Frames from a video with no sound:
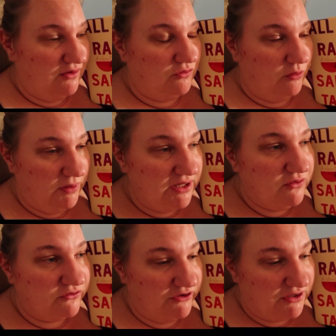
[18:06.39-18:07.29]
Now, normally
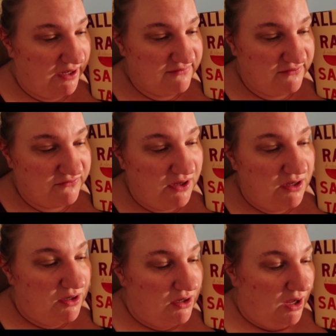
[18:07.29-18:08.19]
those are kinds of
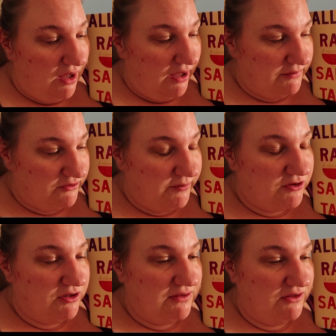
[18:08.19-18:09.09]
um,
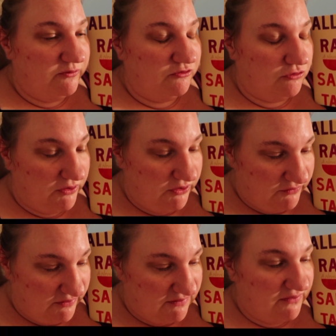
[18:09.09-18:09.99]
especially things with drug
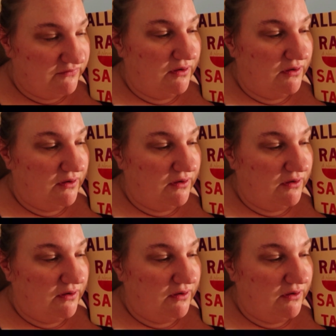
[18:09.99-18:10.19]
use and stuff,